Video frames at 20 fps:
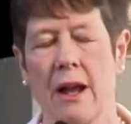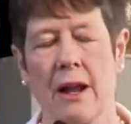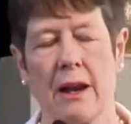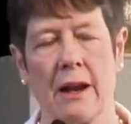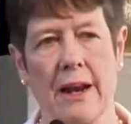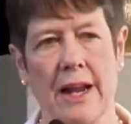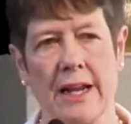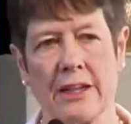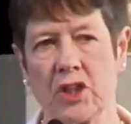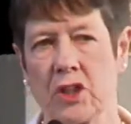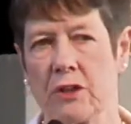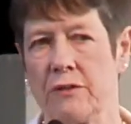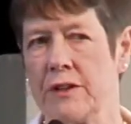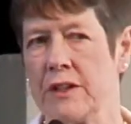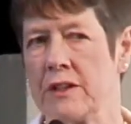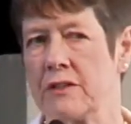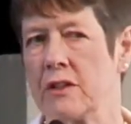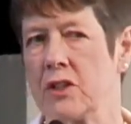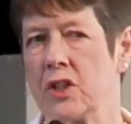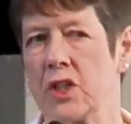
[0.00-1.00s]
leisure
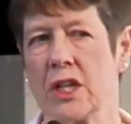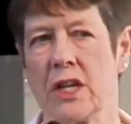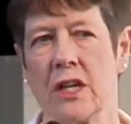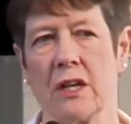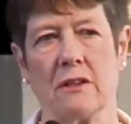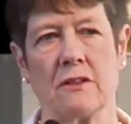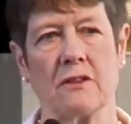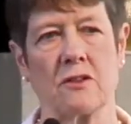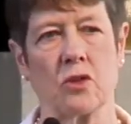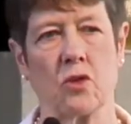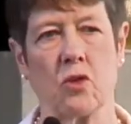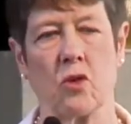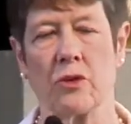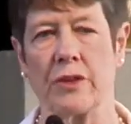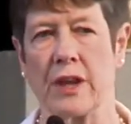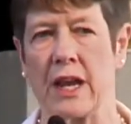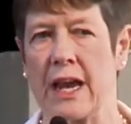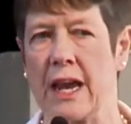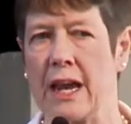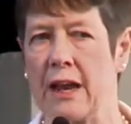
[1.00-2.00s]
visitors or
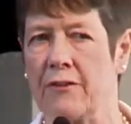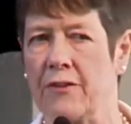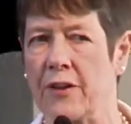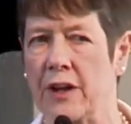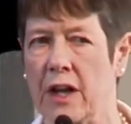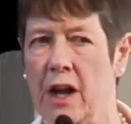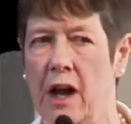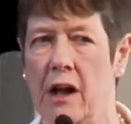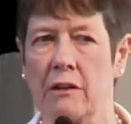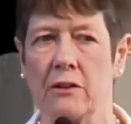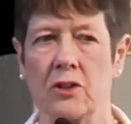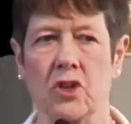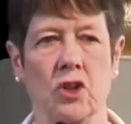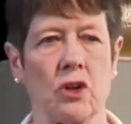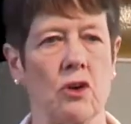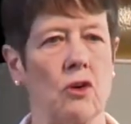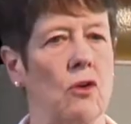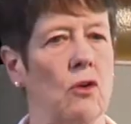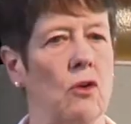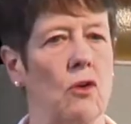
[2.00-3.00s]
they're here for
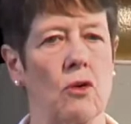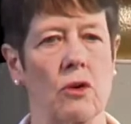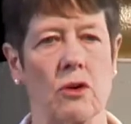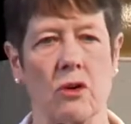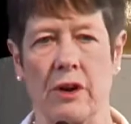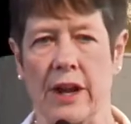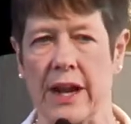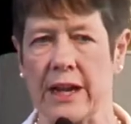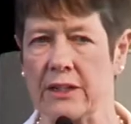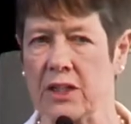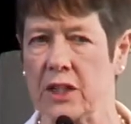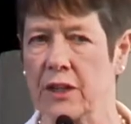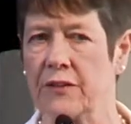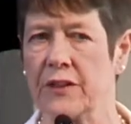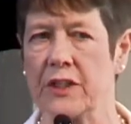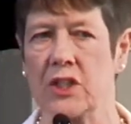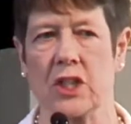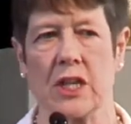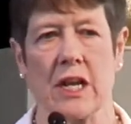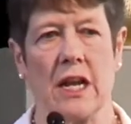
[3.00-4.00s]
culture or
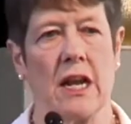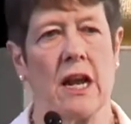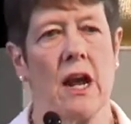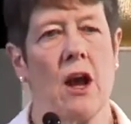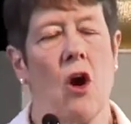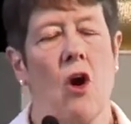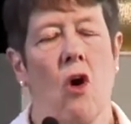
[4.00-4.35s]
creativity,